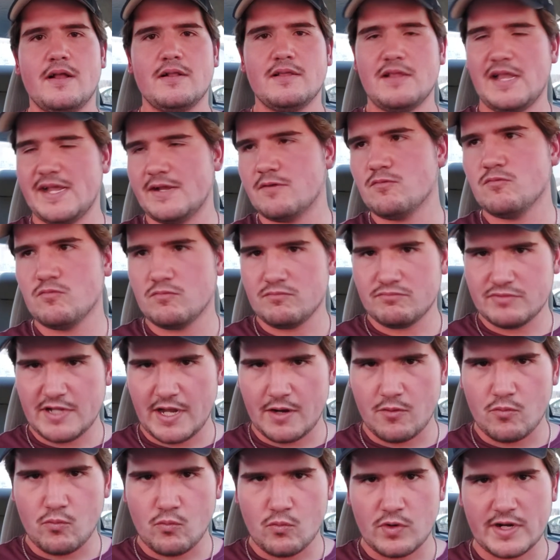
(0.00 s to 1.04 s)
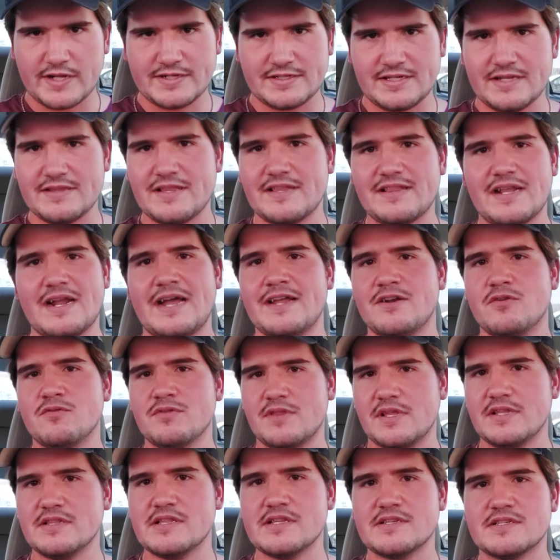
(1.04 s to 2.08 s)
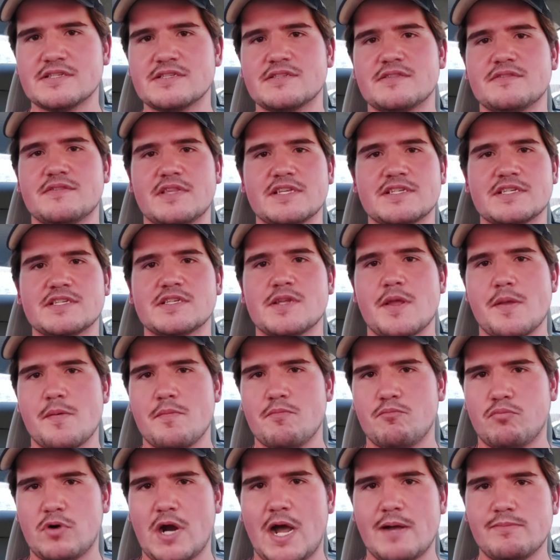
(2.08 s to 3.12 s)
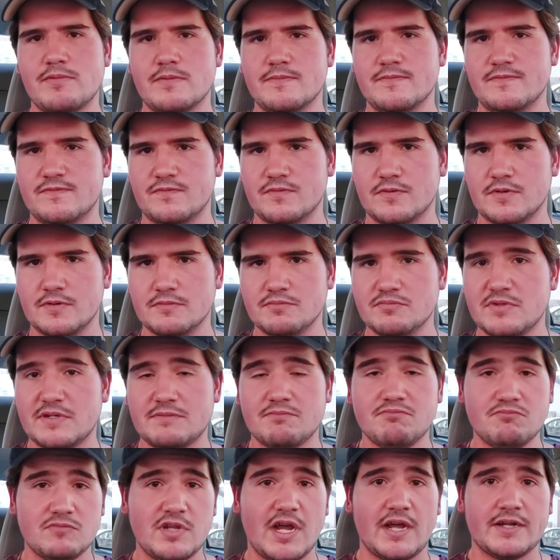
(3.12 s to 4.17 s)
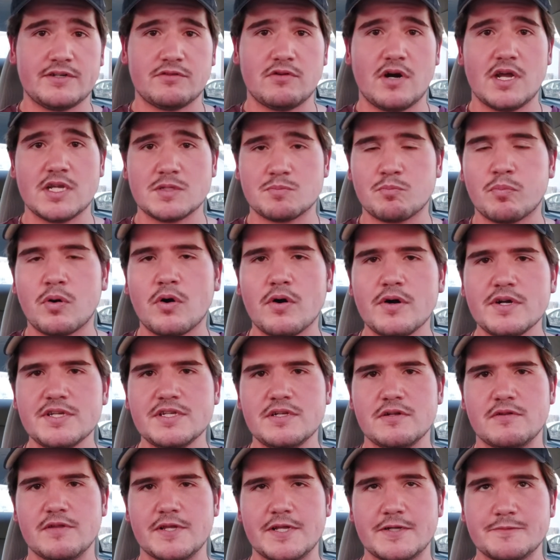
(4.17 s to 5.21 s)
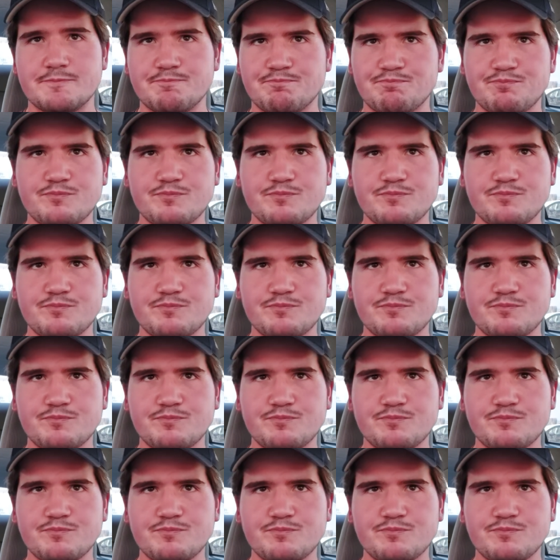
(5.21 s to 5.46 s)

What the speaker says: Like, now, when I said that I don't think this is a problem for Dr. Oz personally,